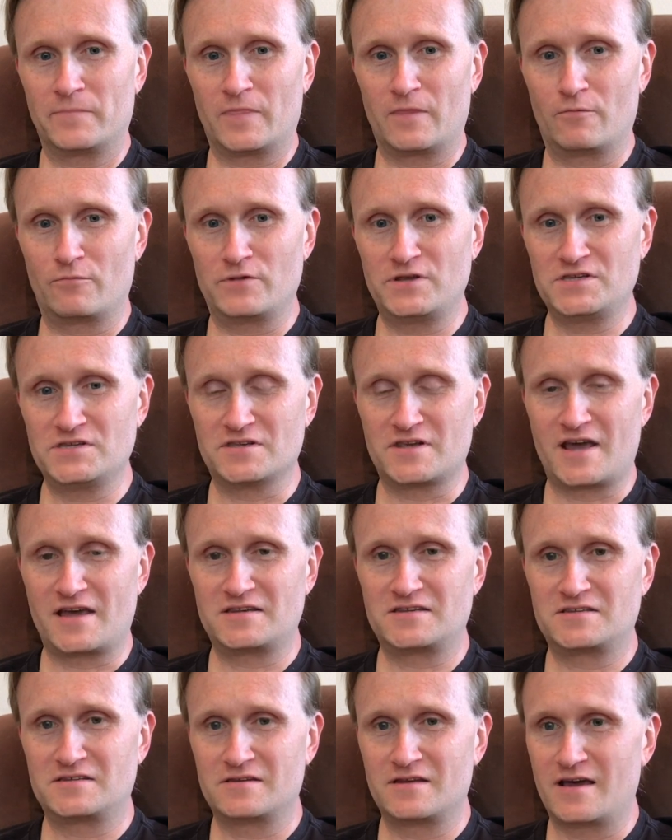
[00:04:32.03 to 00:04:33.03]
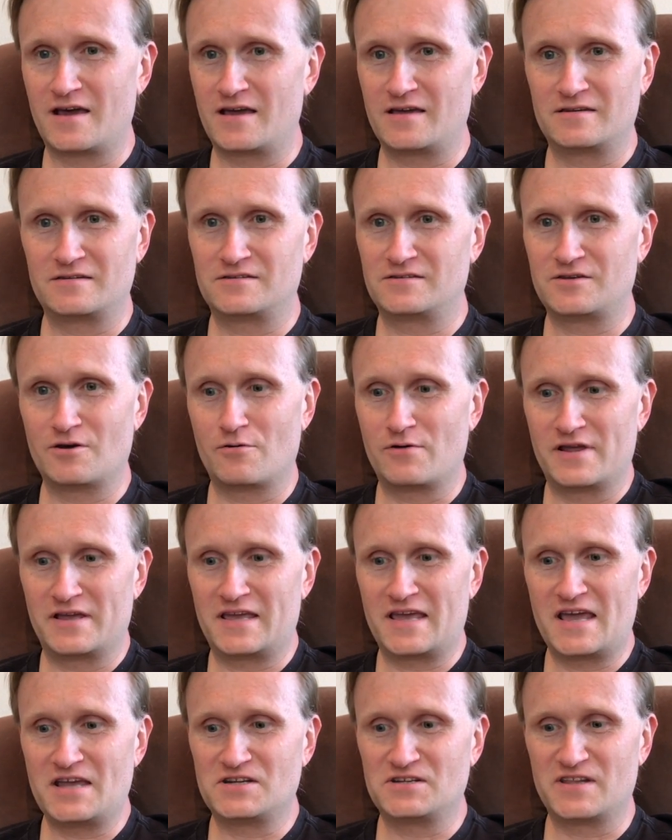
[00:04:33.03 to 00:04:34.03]
the reason I t- I don't
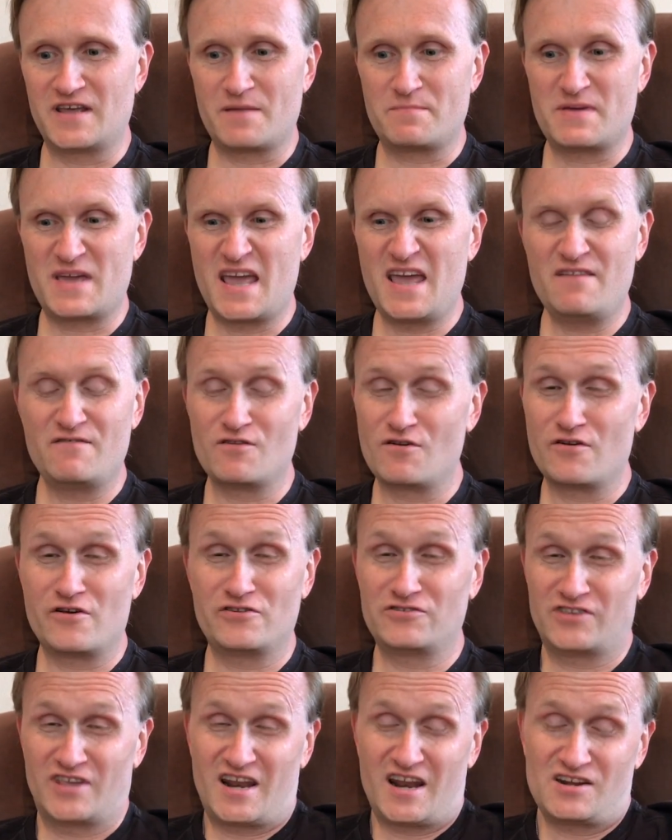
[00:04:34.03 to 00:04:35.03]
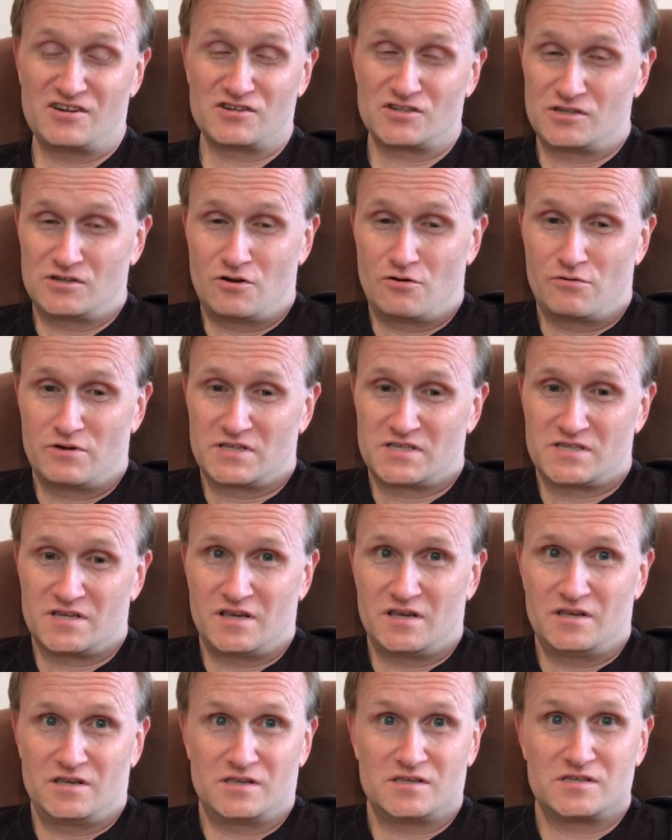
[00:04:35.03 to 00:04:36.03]
engage in that behavior is that I just know it's
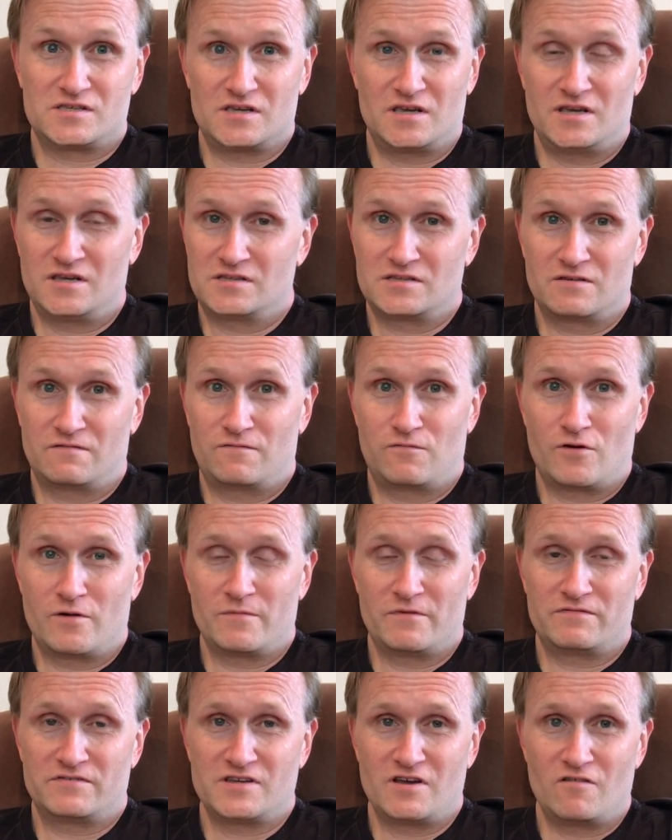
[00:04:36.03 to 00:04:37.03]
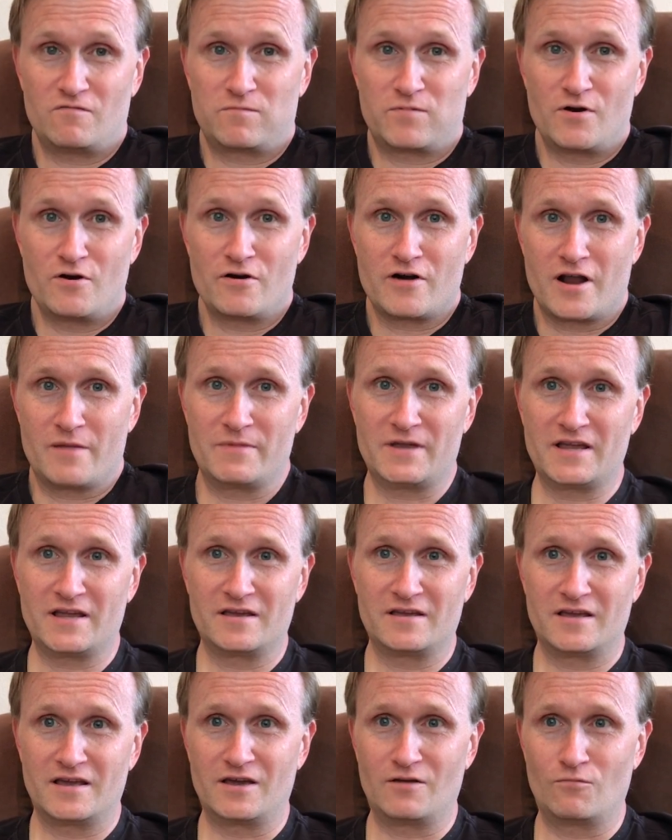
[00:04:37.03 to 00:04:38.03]
it's it's a form of self-programming
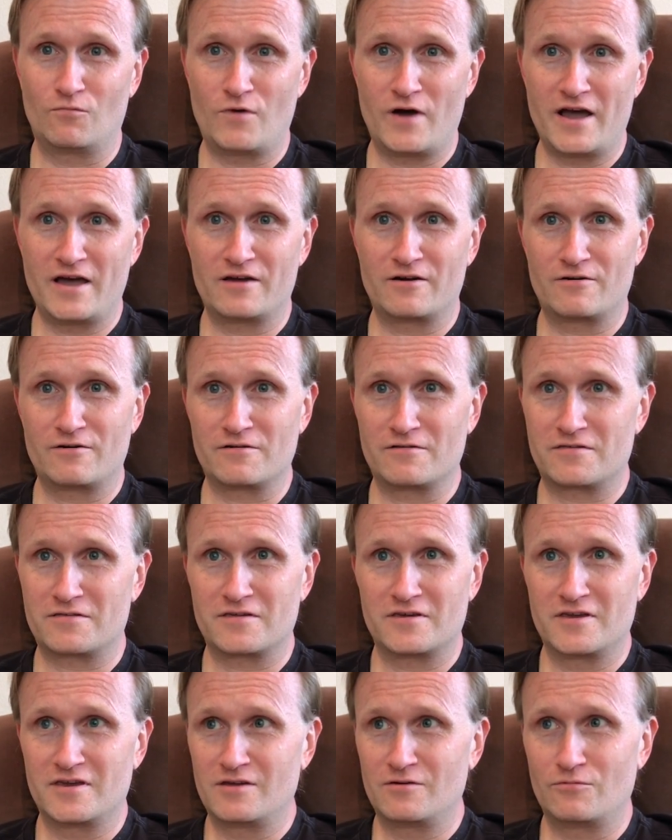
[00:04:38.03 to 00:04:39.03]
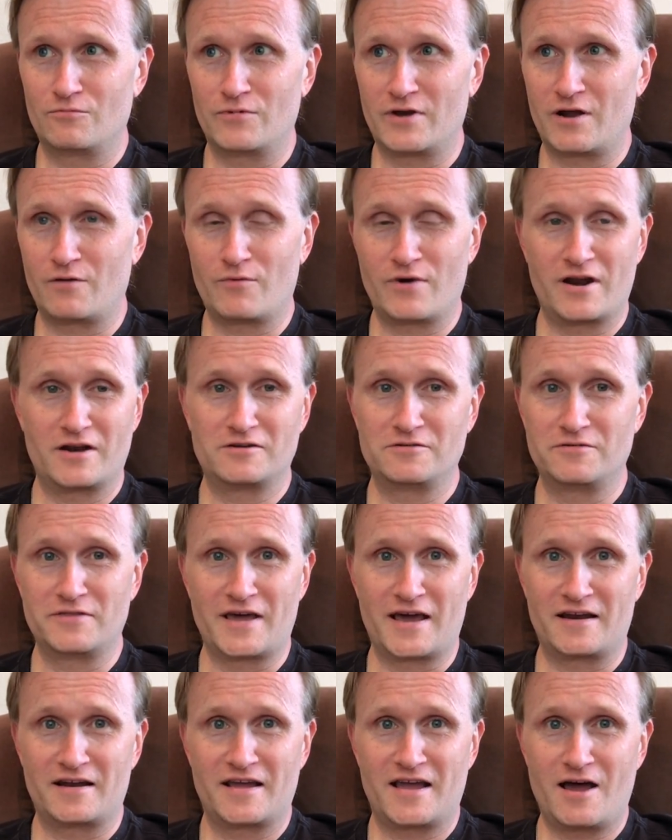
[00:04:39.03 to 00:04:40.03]
and why on earth would I want to do
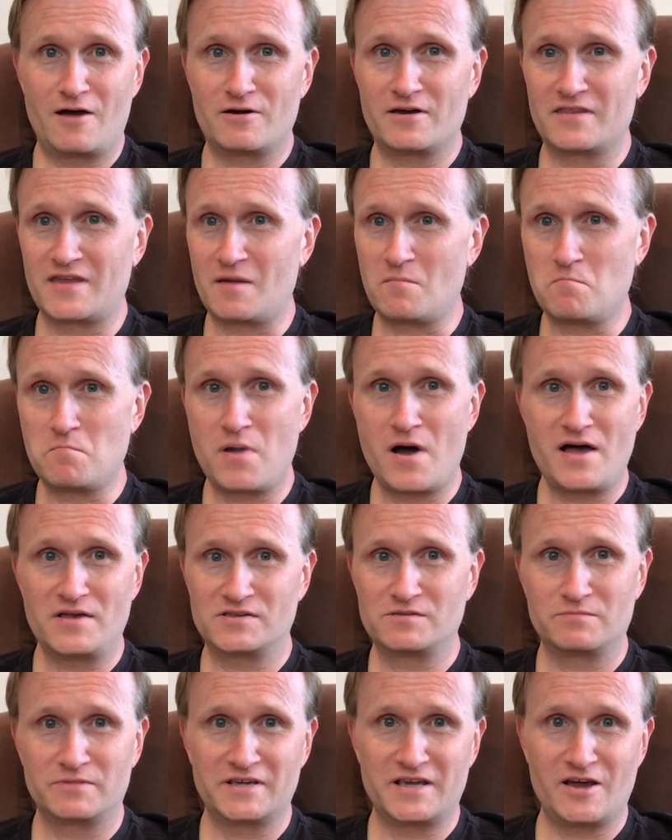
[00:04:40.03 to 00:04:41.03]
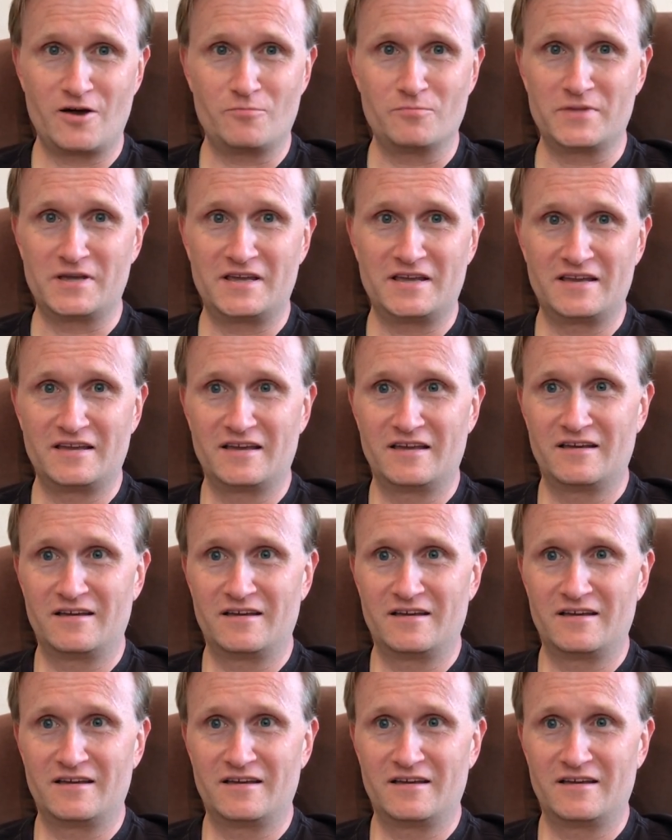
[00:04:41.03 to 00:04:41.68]
that? How can that possibly help me?